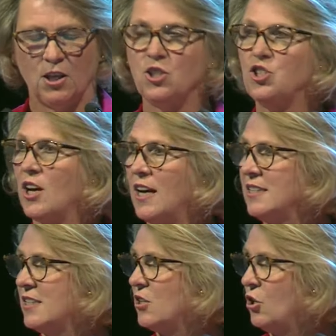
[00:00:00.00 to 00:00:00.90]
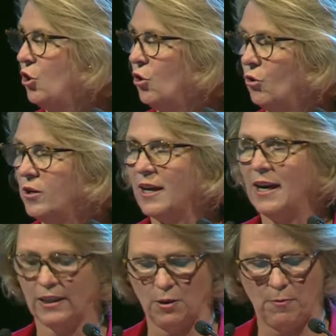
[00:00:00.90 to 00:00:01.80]
Just look
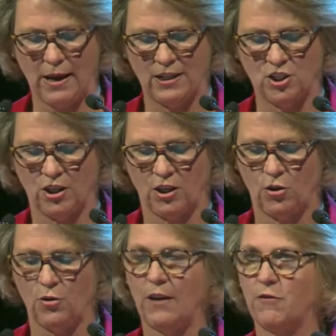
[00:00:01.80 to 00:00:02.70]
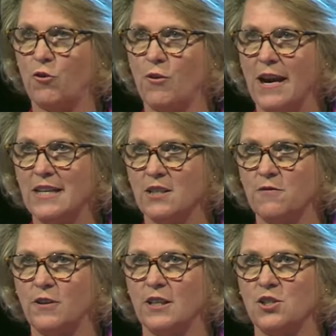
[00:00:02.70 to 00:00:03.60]
at the magic you have created
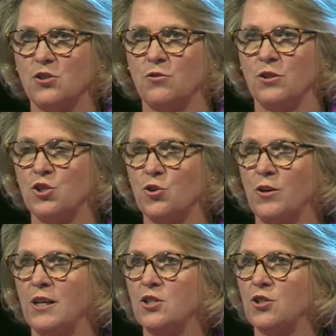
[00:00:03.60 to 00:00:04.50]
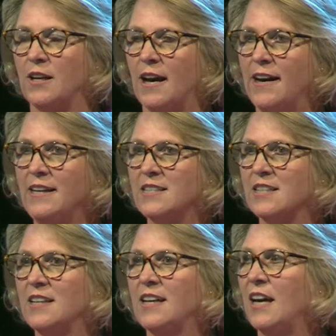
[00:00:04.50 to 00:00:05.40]
for us to enjoy tonight
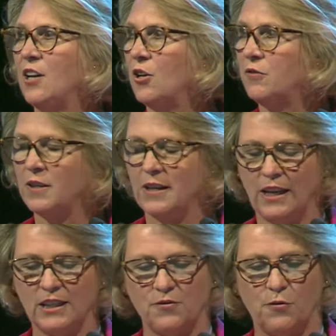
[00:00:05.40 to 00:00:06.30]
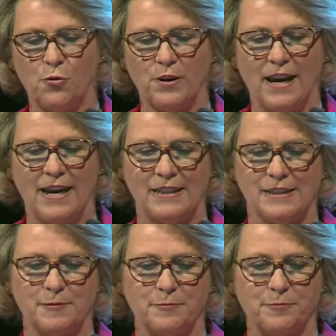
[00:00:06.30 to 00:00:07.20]
and over the next 4 days.